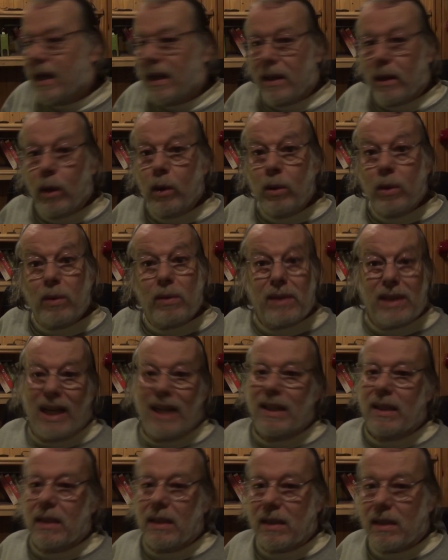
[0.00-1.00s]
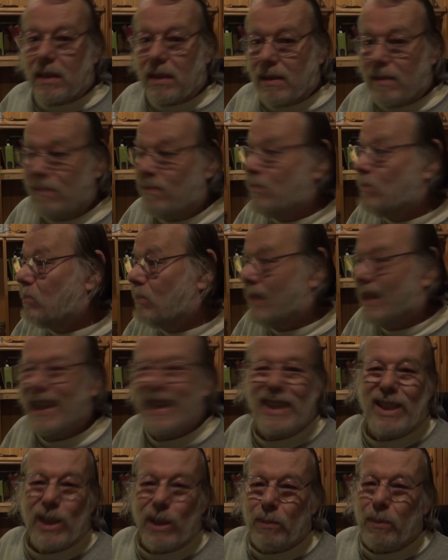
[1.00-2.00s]
who is
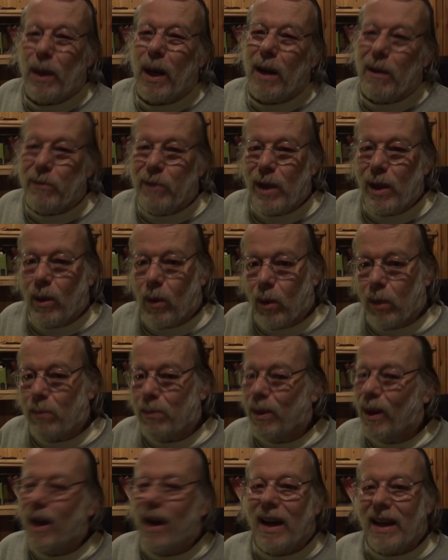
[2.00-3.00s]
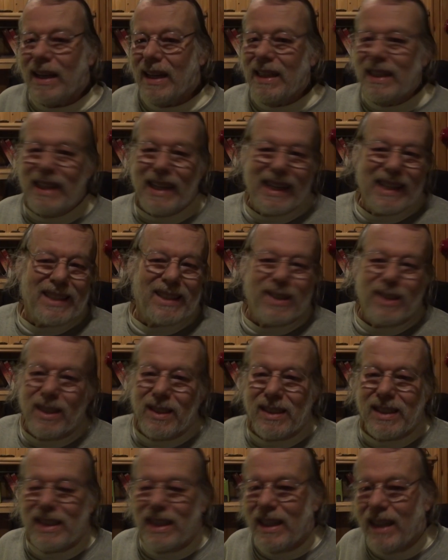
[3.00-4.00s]
a chip off the old block, I guess,
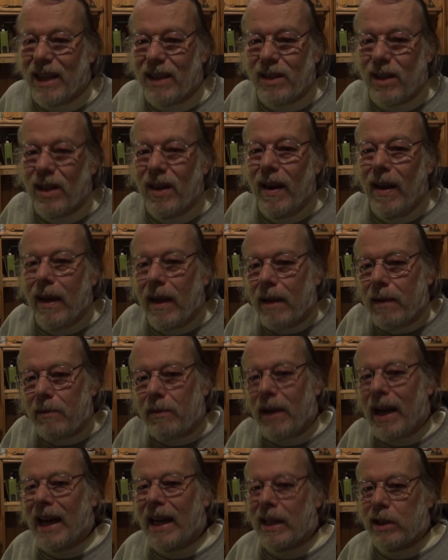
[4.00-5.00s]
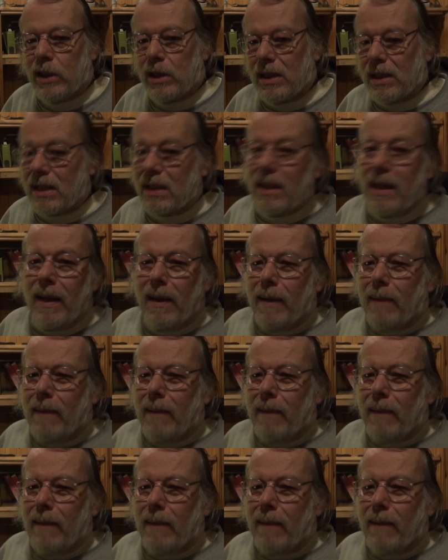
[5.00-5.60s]
just another fascist.